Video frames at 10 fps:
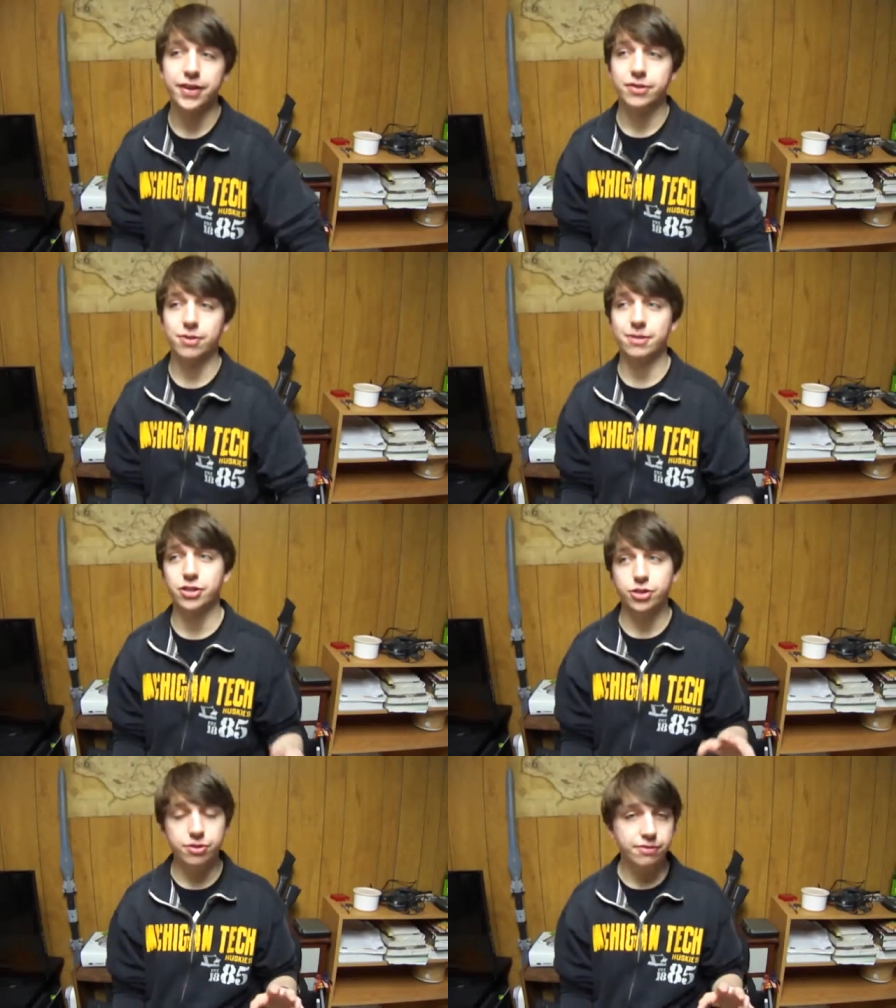So I'm going
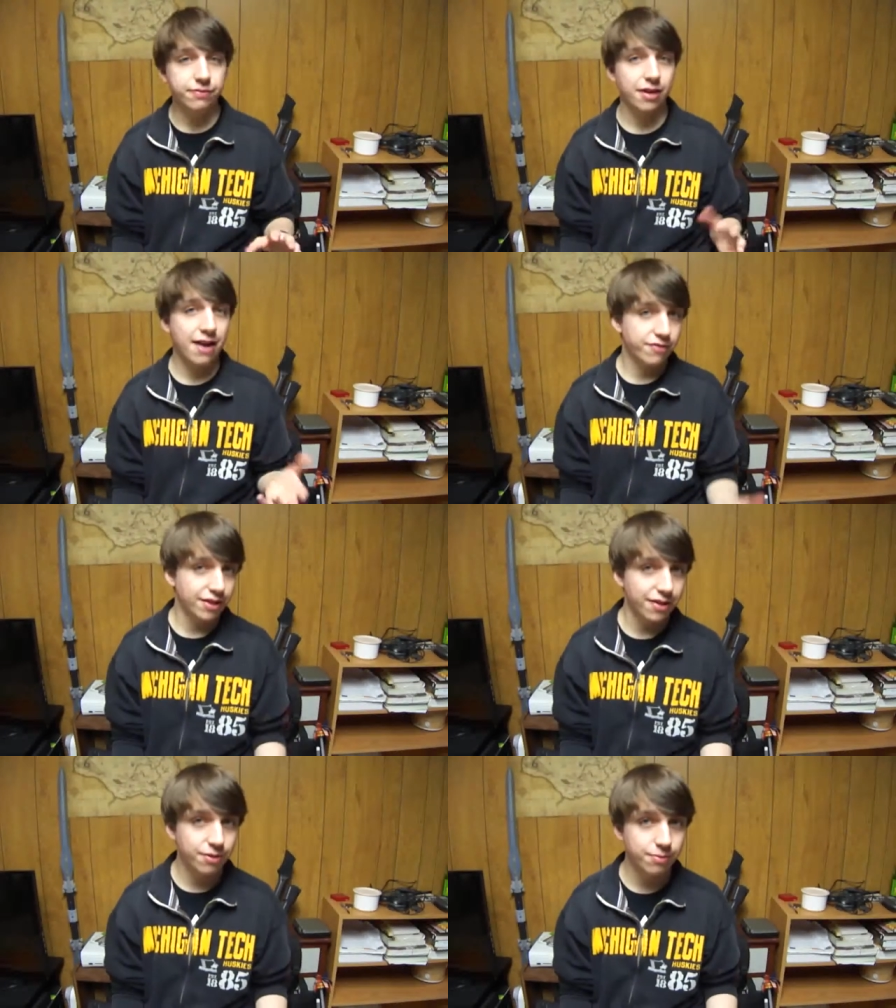to shoot for
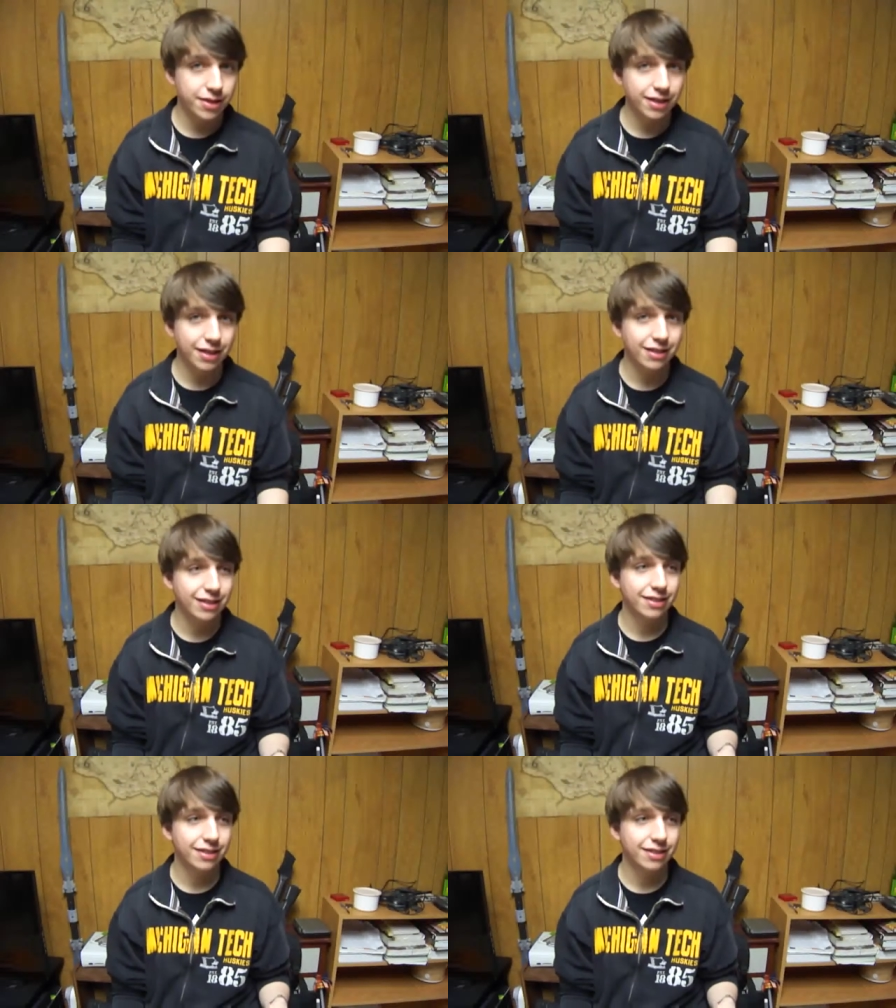every other week,